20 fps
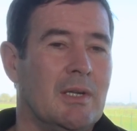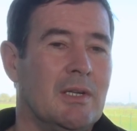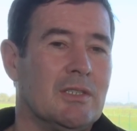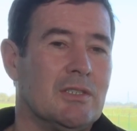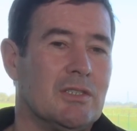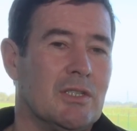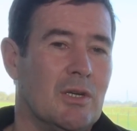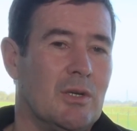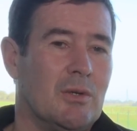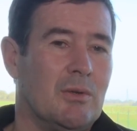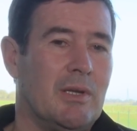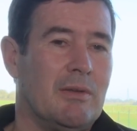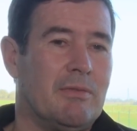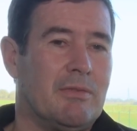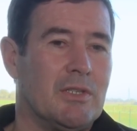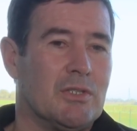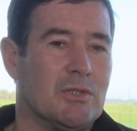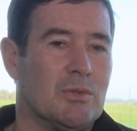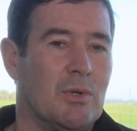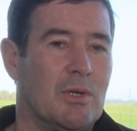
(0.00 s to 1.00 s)
so if
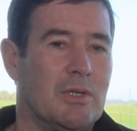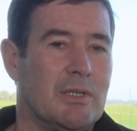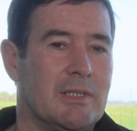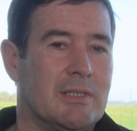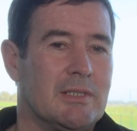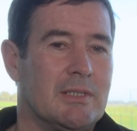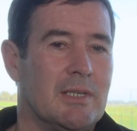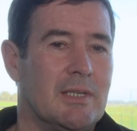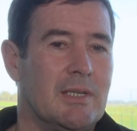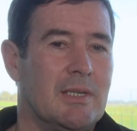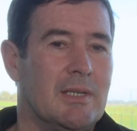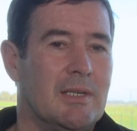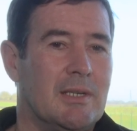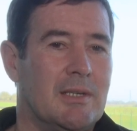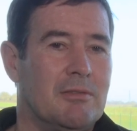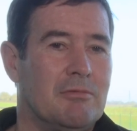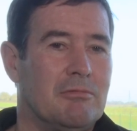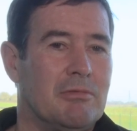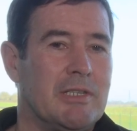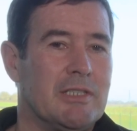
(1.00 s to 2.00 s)
the squad is
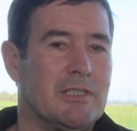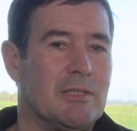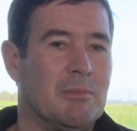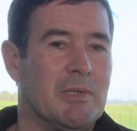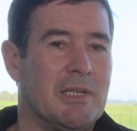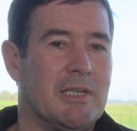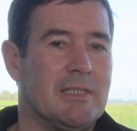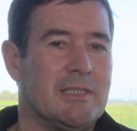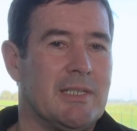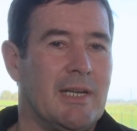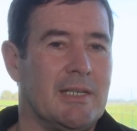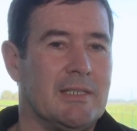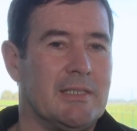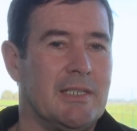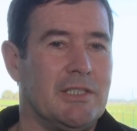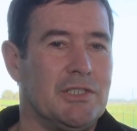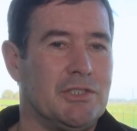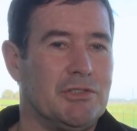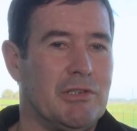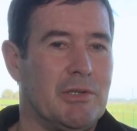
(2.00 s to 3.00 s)
uh, reasonably intact
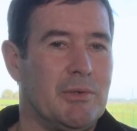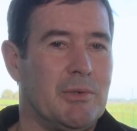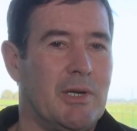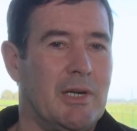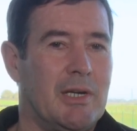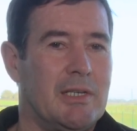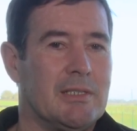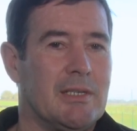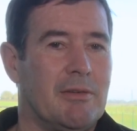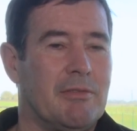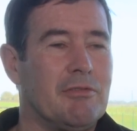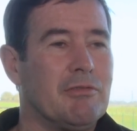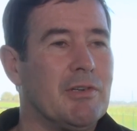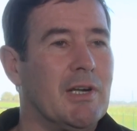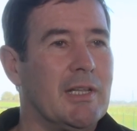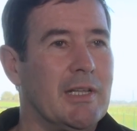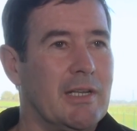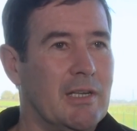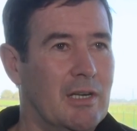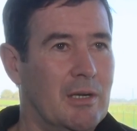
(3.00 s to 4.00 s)
injury wise, having
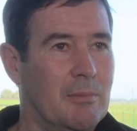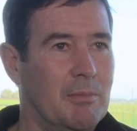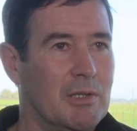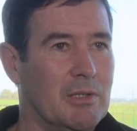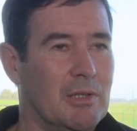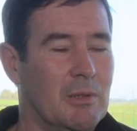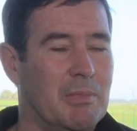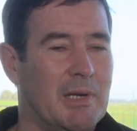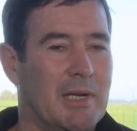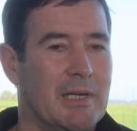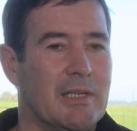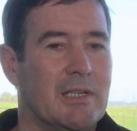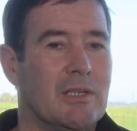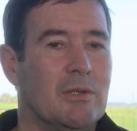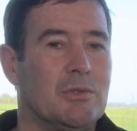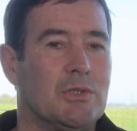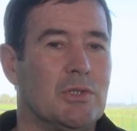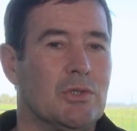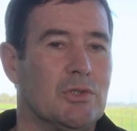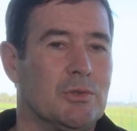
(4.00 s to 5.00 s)
Riley Harbottle back, you
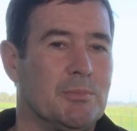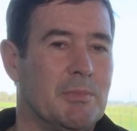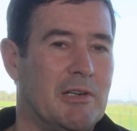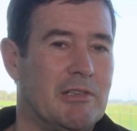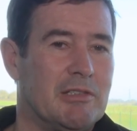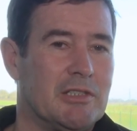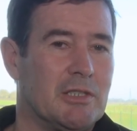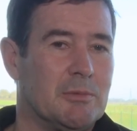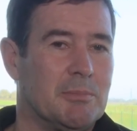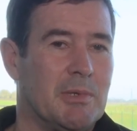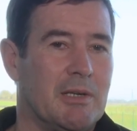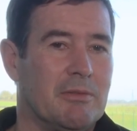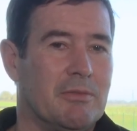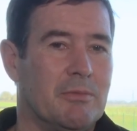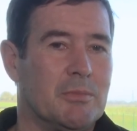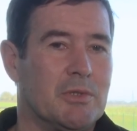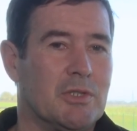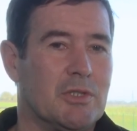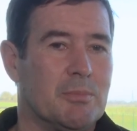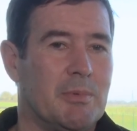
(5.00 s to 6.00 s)
know, George Maris is back
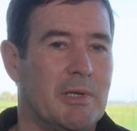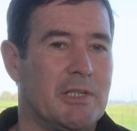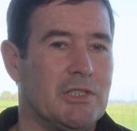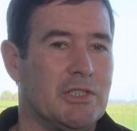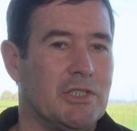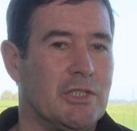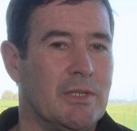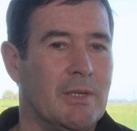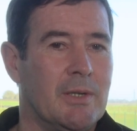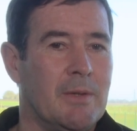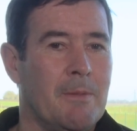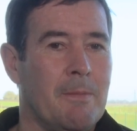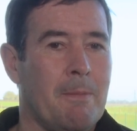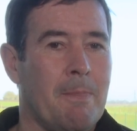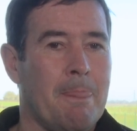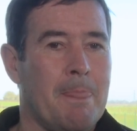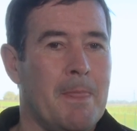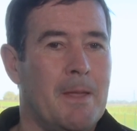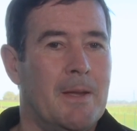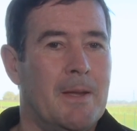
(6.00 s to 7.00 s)
from suspension.
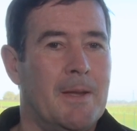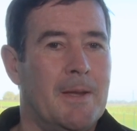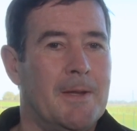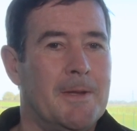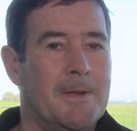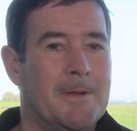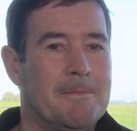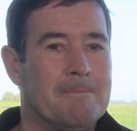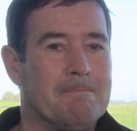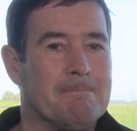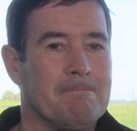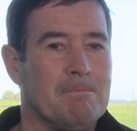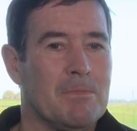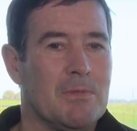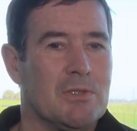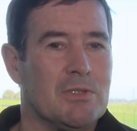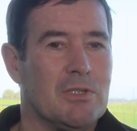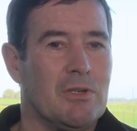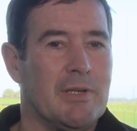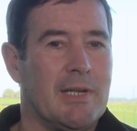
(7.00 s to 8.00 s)
Um,
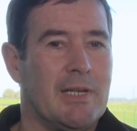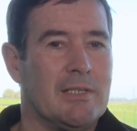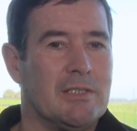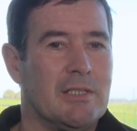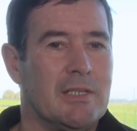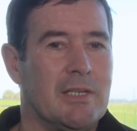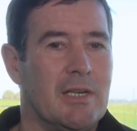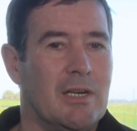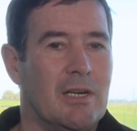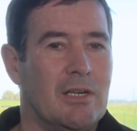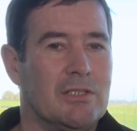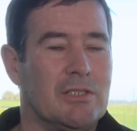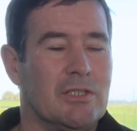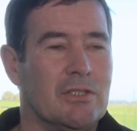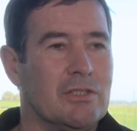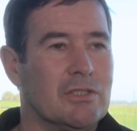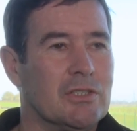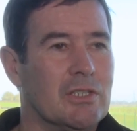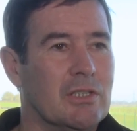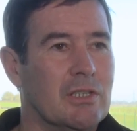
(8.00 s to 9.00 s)
there's only Anthony
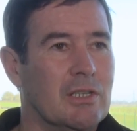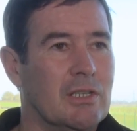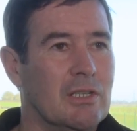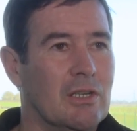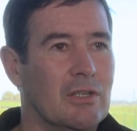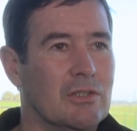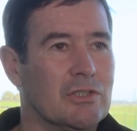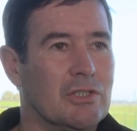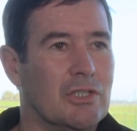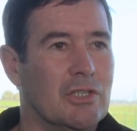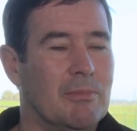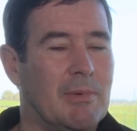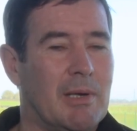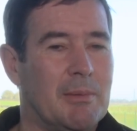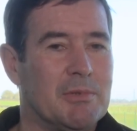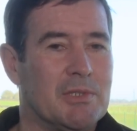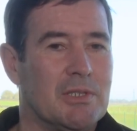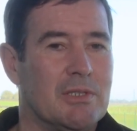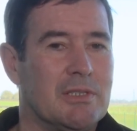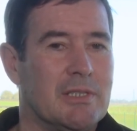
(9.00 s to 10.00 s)
Hartigan as a, a long term
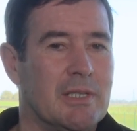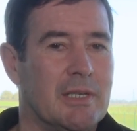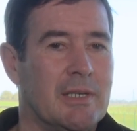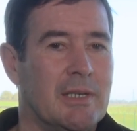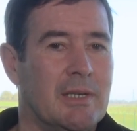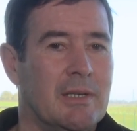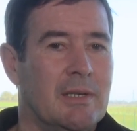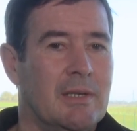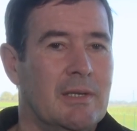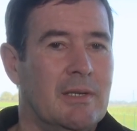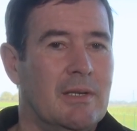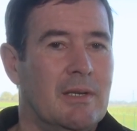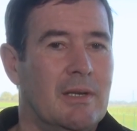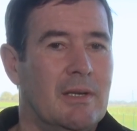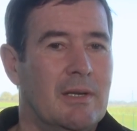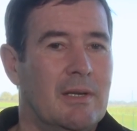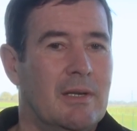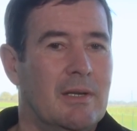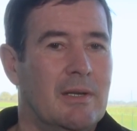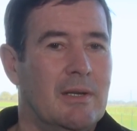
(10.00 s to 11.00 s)
absentee.
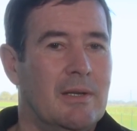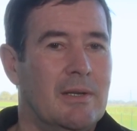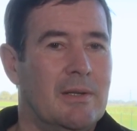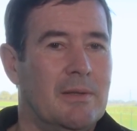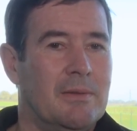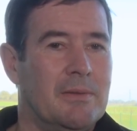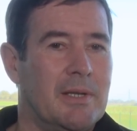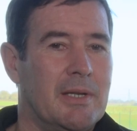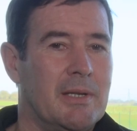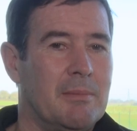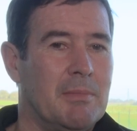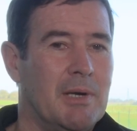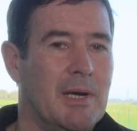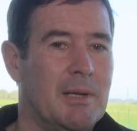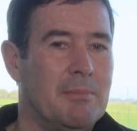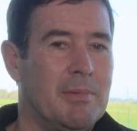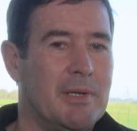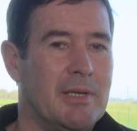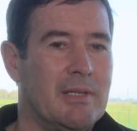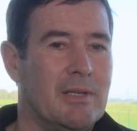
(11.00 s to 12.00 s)
Uh, then it
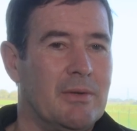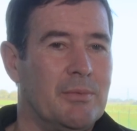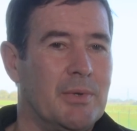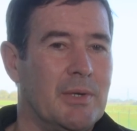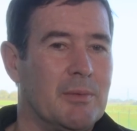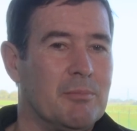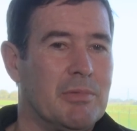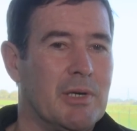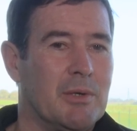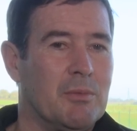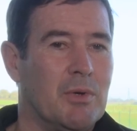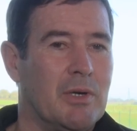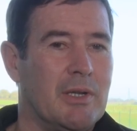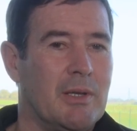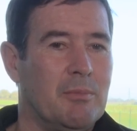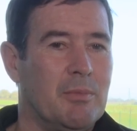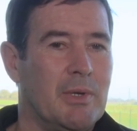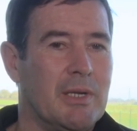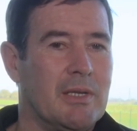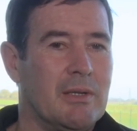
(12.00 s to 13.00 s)
might be that if we can bring one
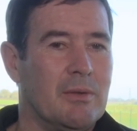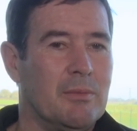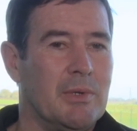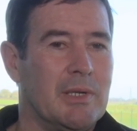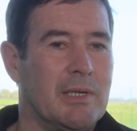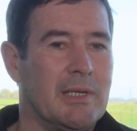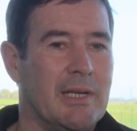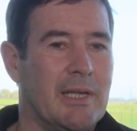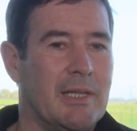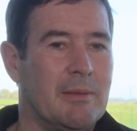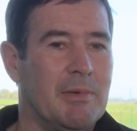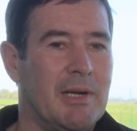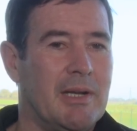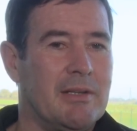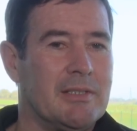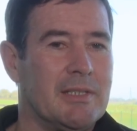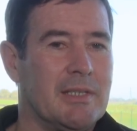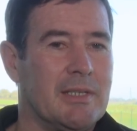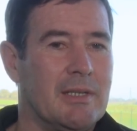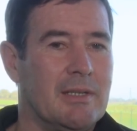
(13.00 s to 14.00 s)
in, we can we can get them
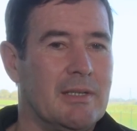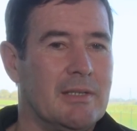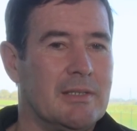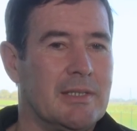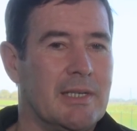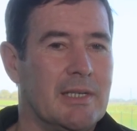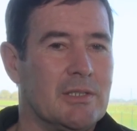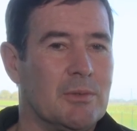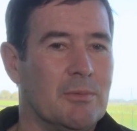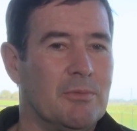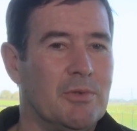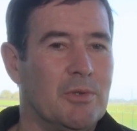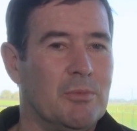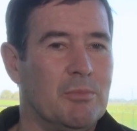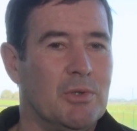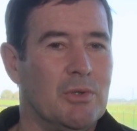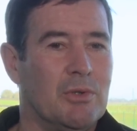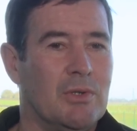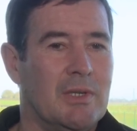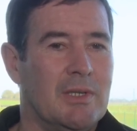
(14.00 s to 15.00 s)
out to get to get some
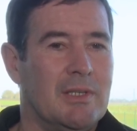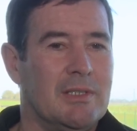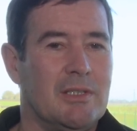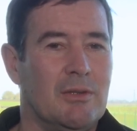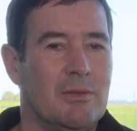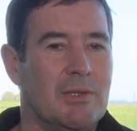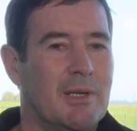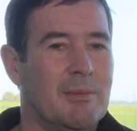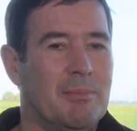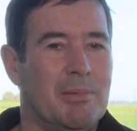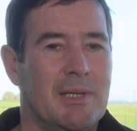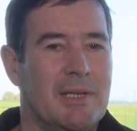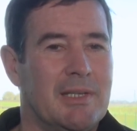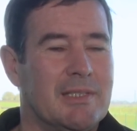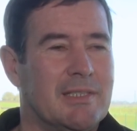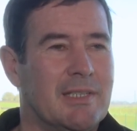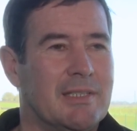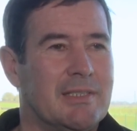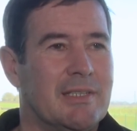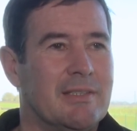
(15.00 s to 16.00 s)
football. Don't like
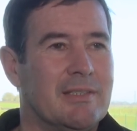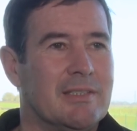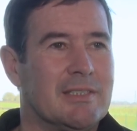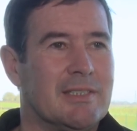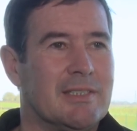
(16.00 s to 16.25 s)
players sitting in the